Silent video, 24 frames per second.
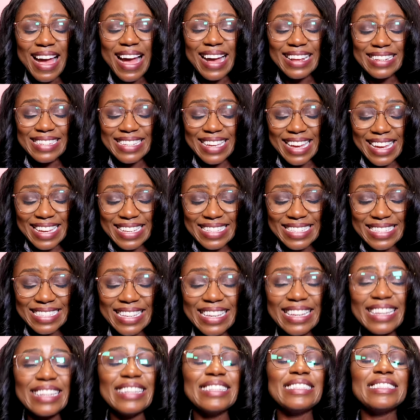And yes,
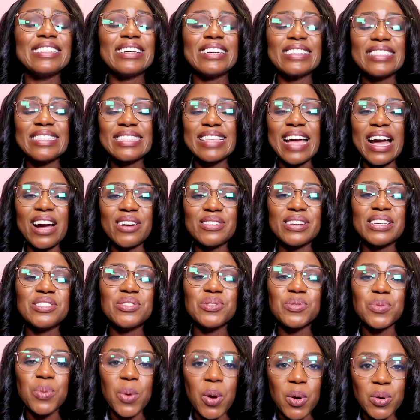it does sound as
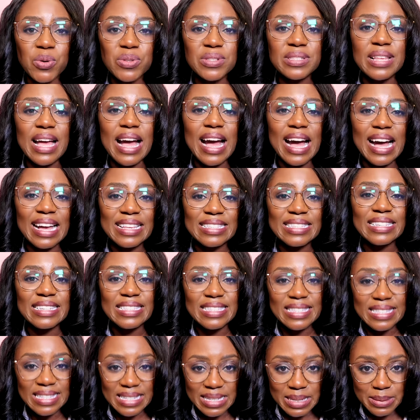gross as it
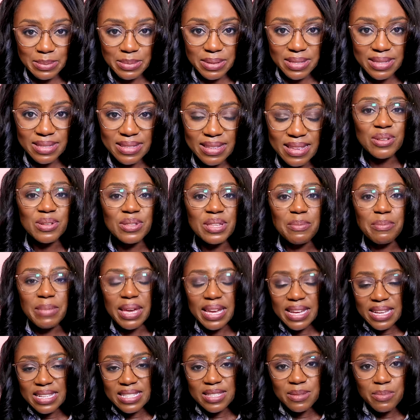seems. So they
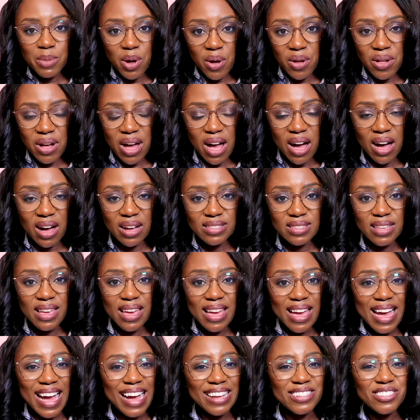make a small cut,
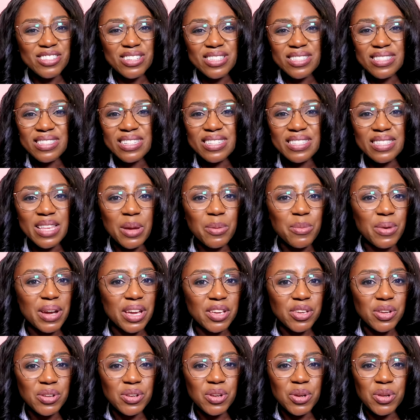and just the same way,
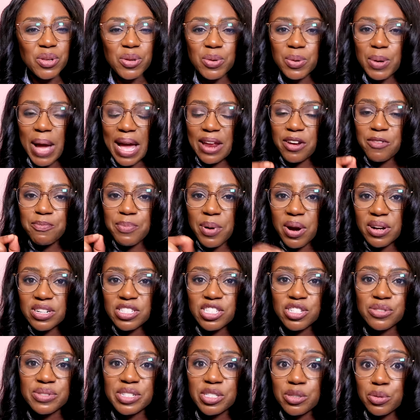you know, you kind of
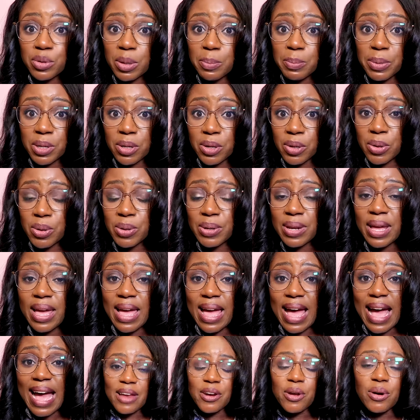puncture into a balloon
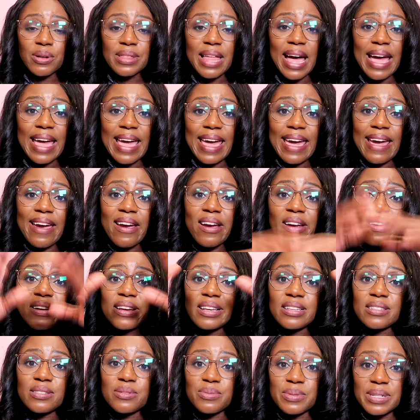and all that air
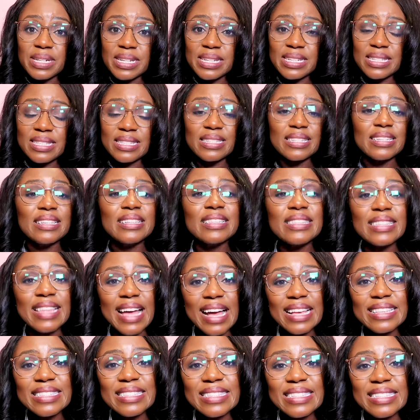is released,
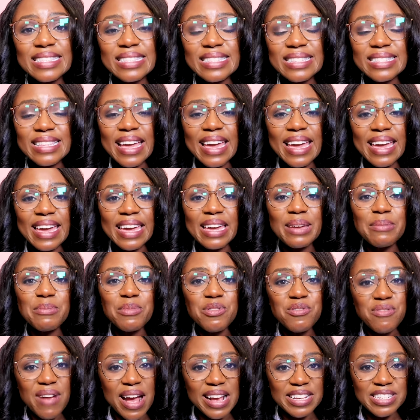that's the same
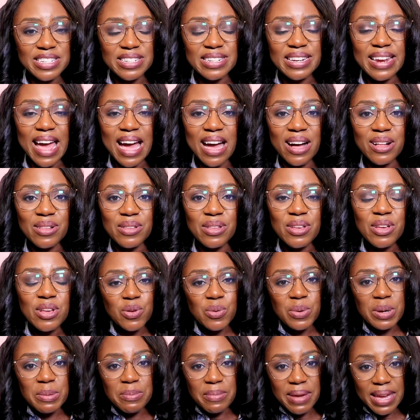rationale. So
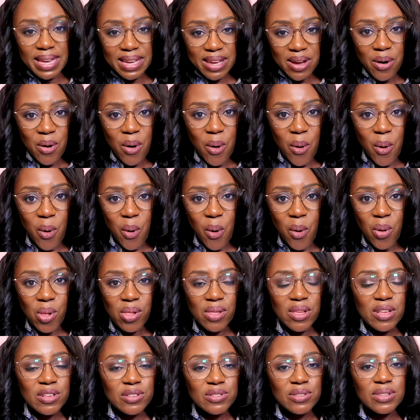we make a
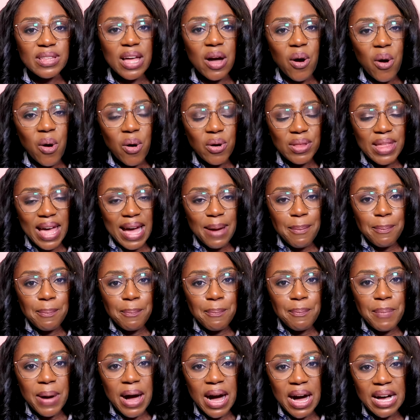hole so that all that
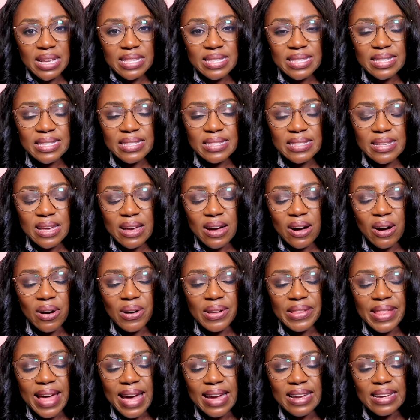pus,
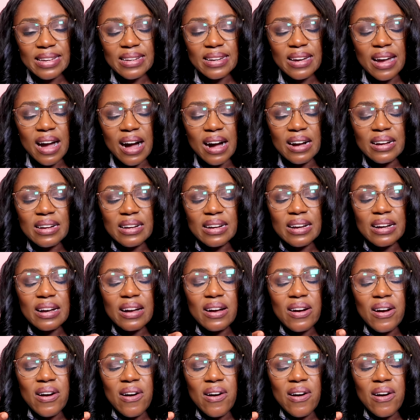all that gunk,